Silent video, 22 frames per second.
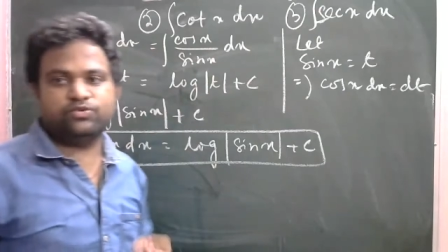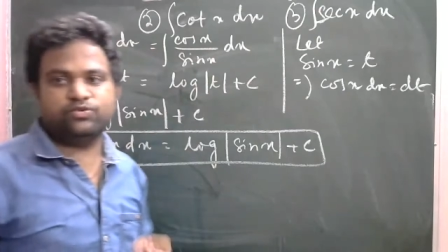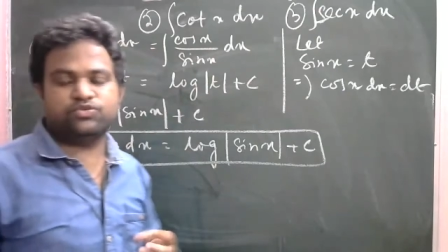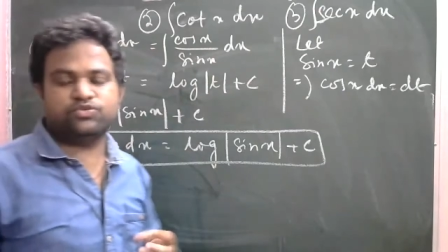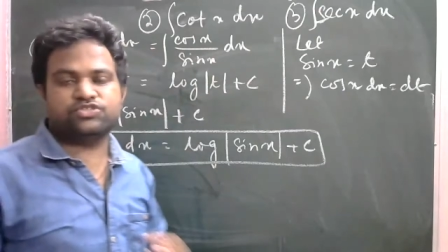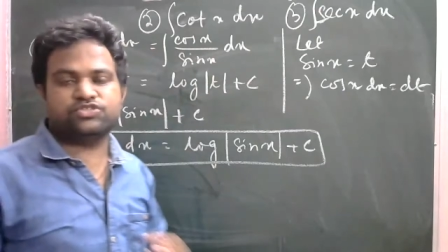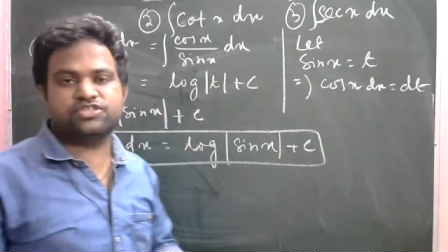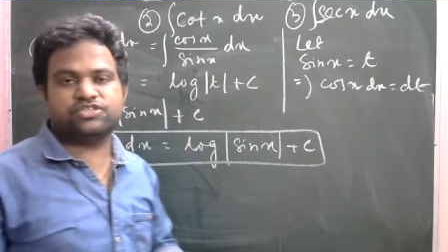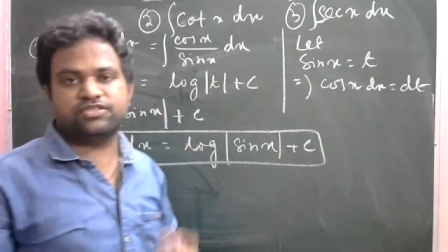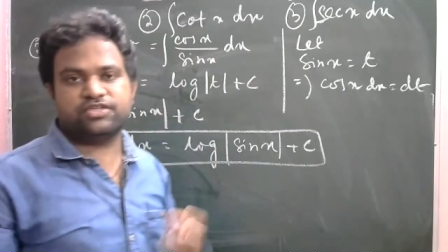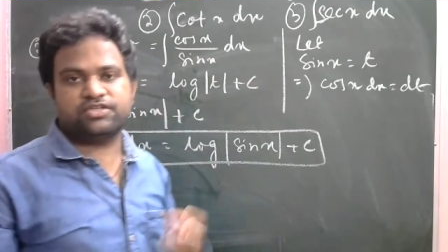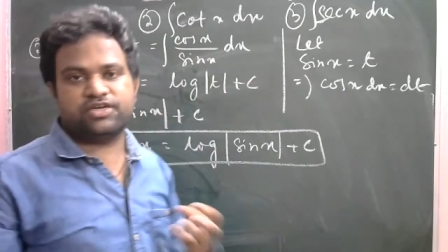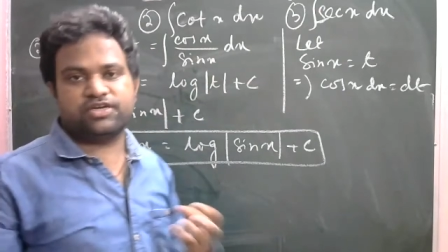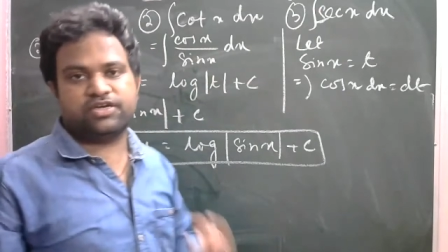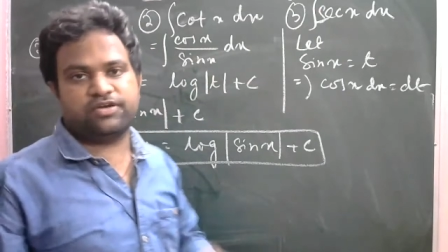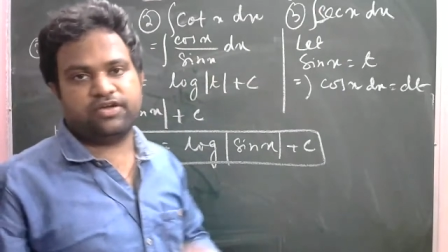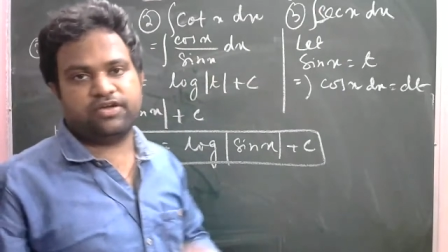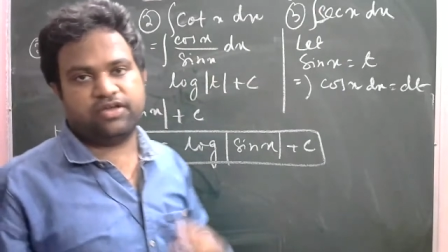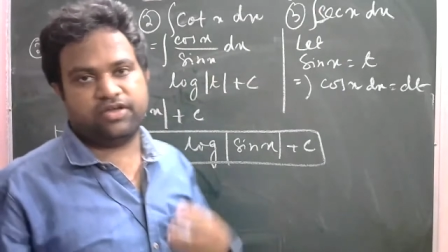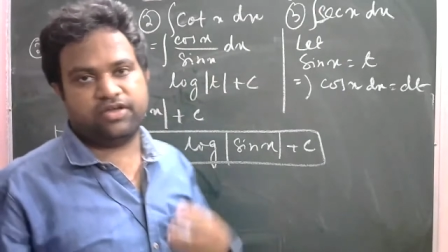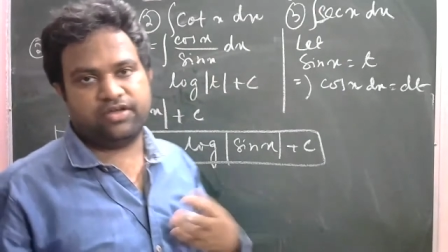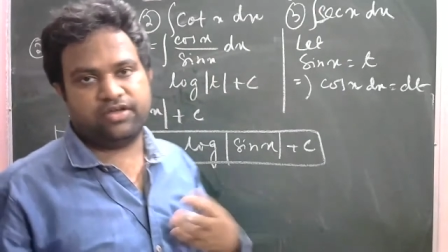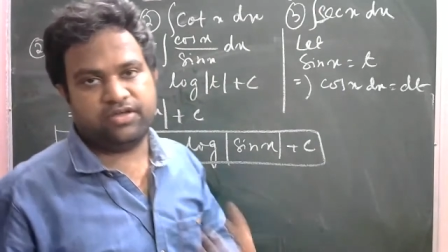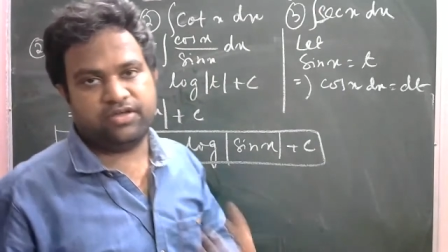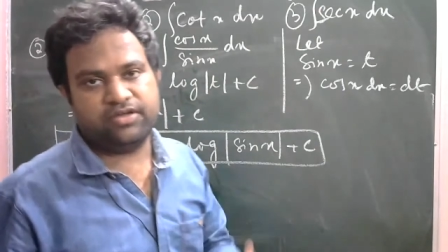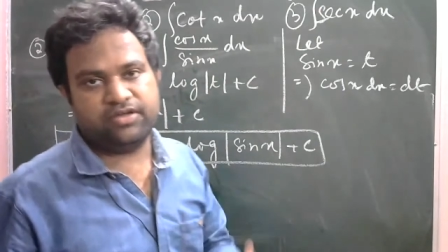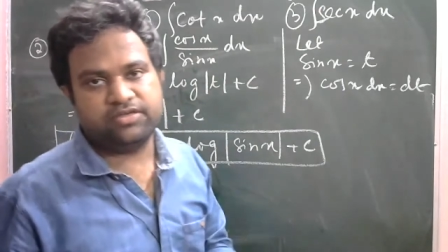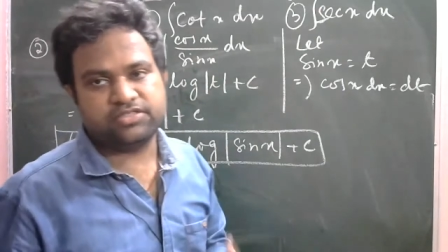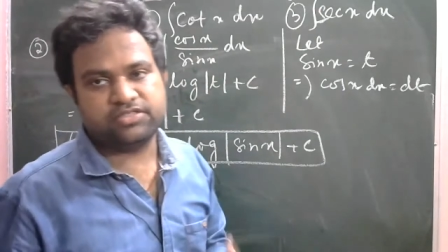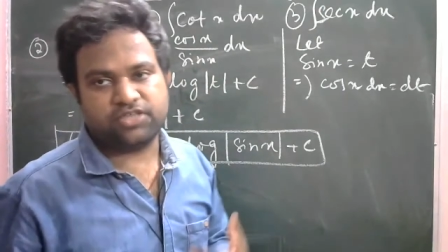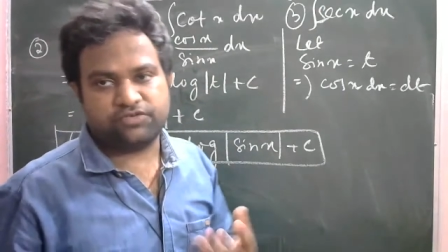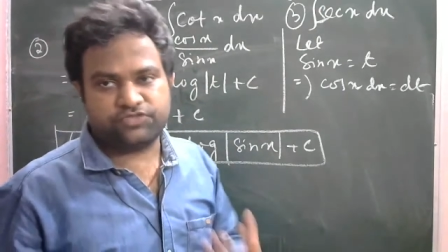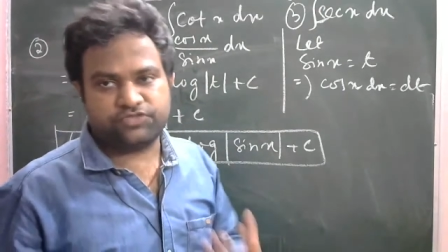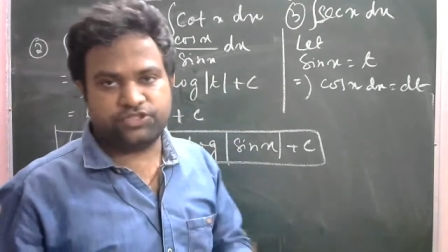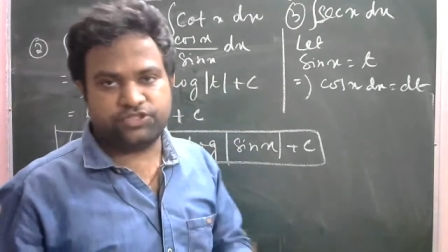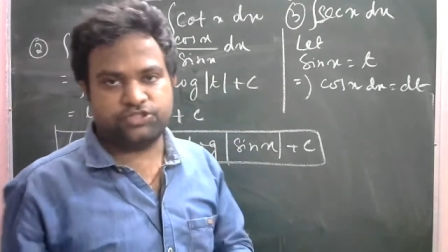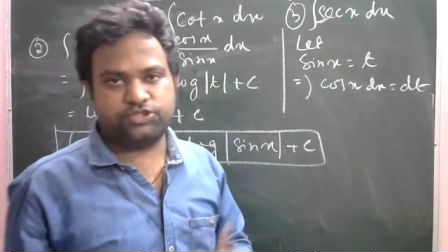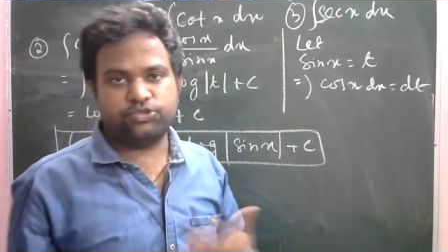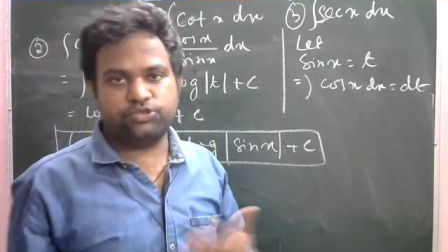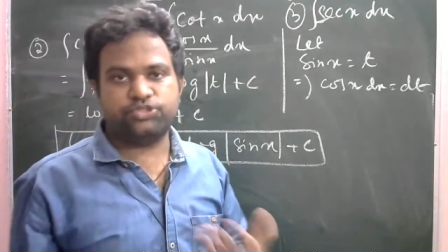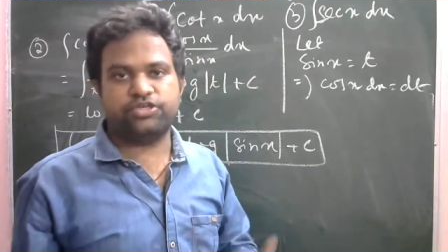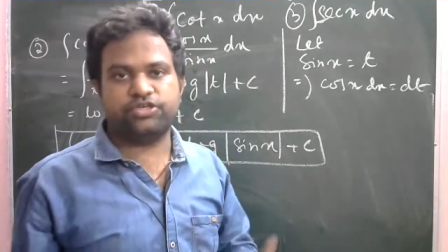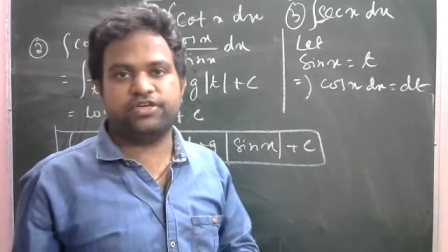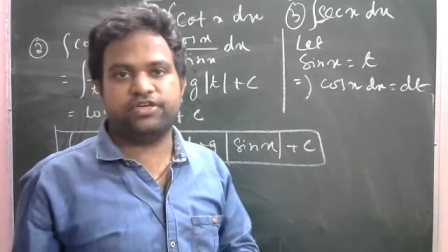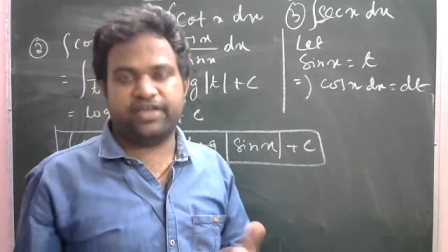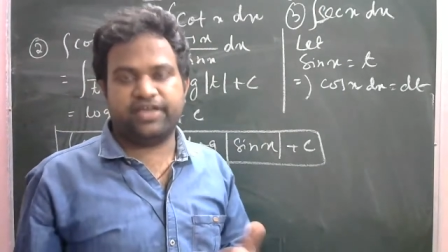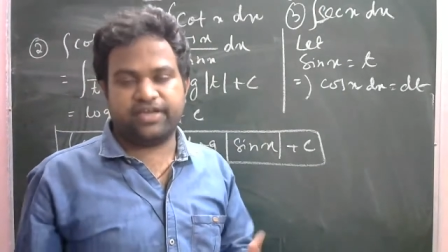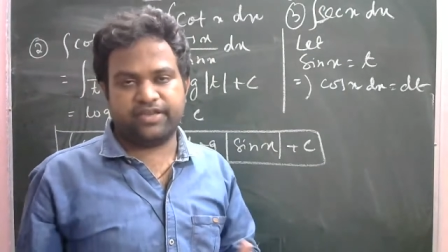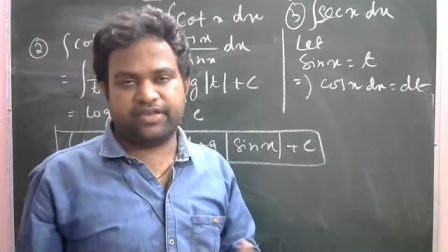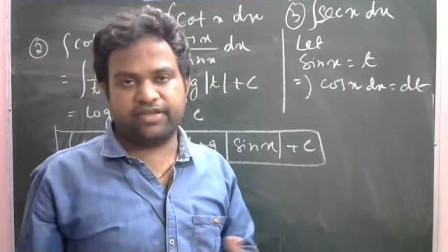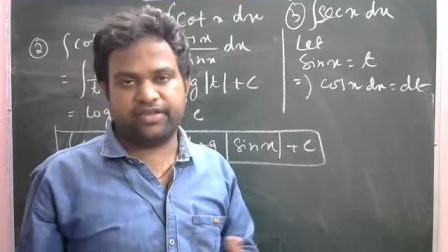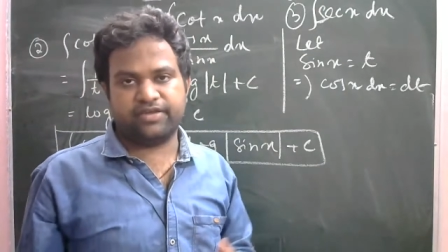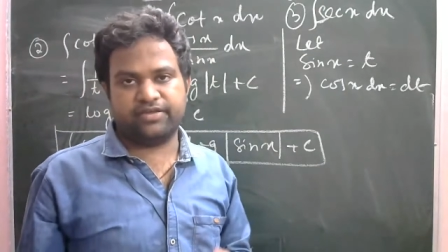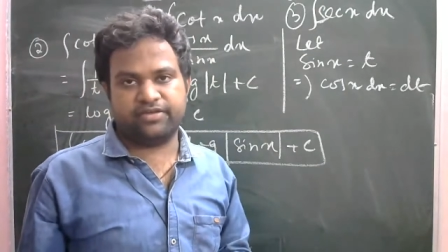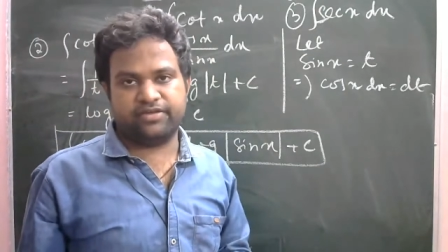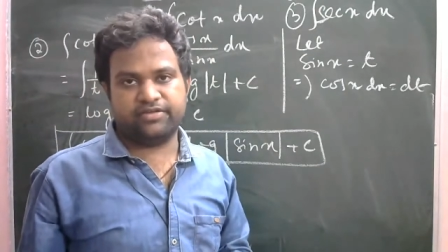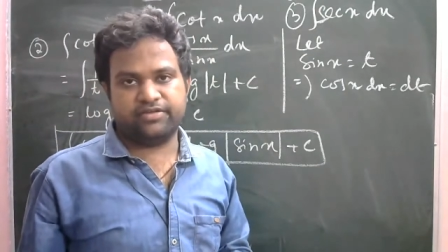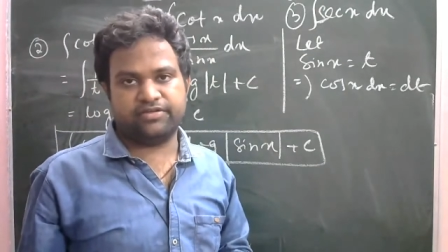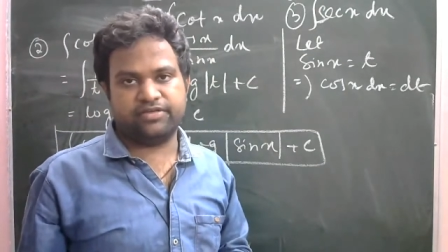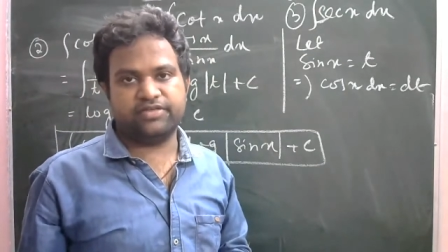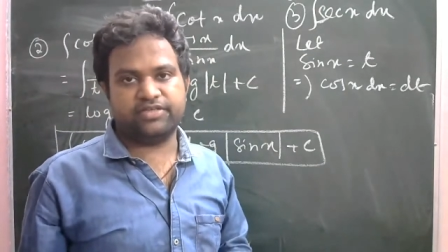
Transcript: using the substitution technique,